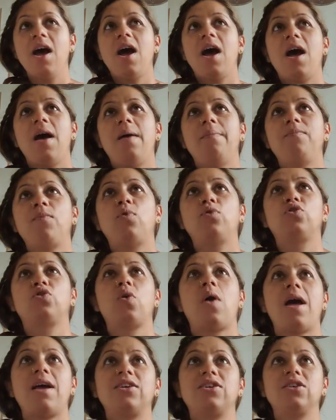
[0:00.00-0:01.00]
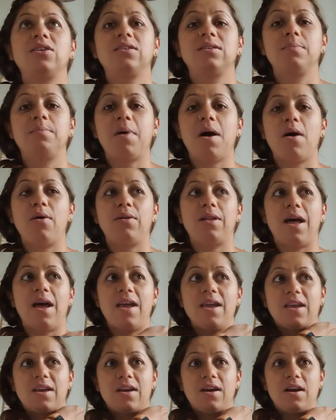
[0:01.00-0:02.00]
I'm also anxious about,
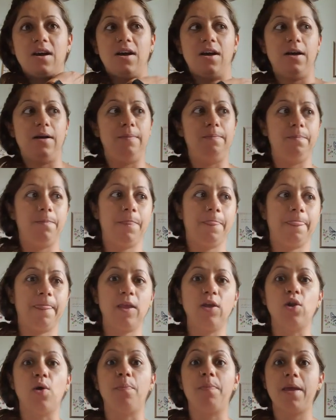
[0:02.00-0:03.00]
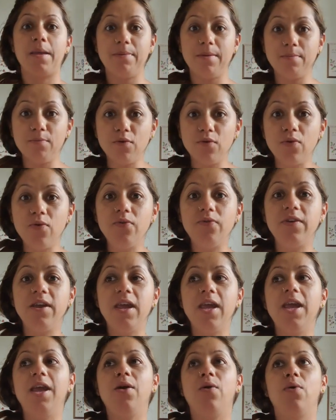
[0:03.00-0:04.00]
like, you know, baby
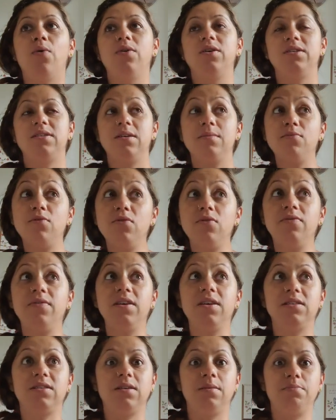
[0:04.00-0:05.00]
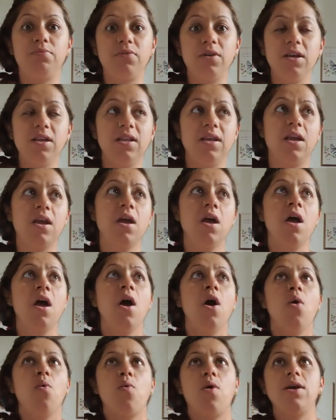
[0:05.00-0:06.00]
moving, or is he moving, is he breathing,
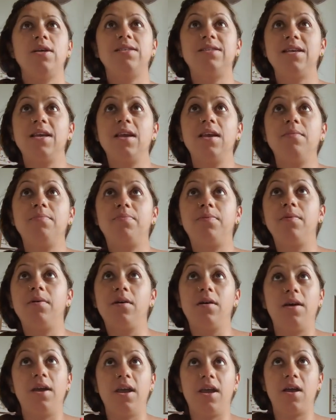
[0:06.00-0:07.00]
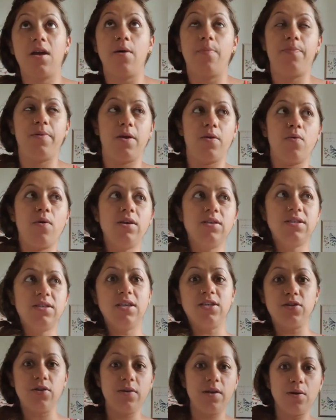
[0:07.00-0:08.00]
why is he hiccuping, why is he
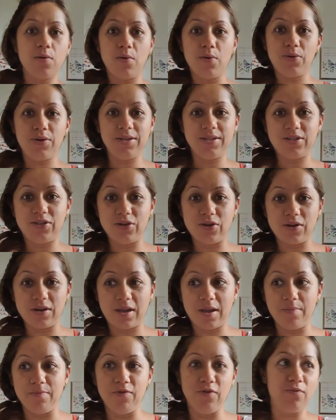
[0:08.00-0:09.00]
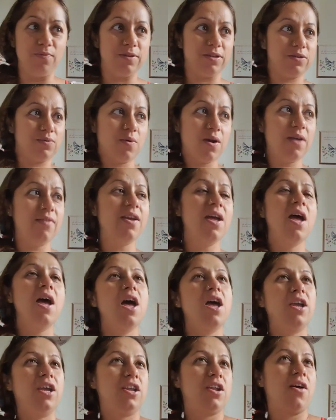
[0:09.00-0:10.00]
doing all these jerky movements, why,
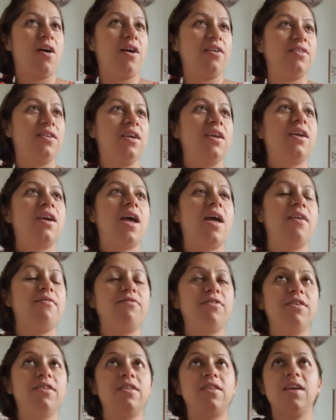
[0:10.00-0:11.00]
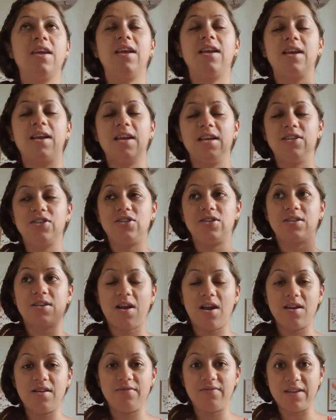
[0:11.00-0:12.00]
you know, I think everything, it just
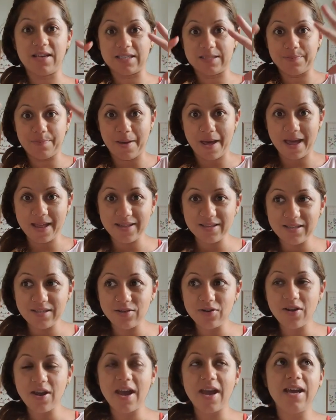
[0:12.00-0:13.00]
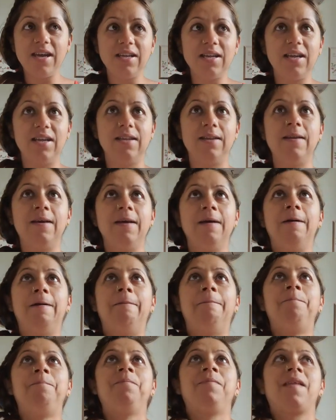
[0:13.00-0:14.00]
kind of expands in your head.
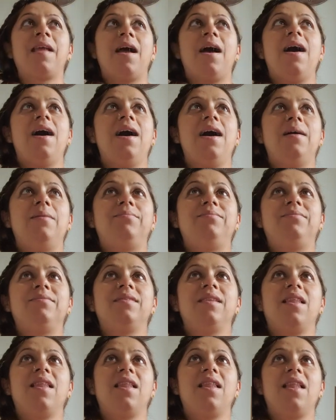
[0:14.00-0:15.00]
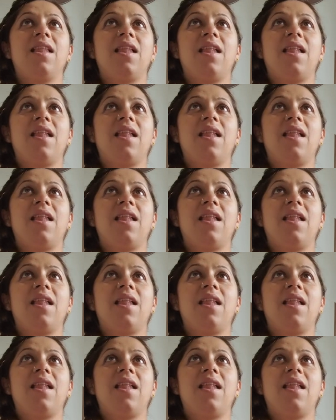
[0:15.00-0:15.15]
And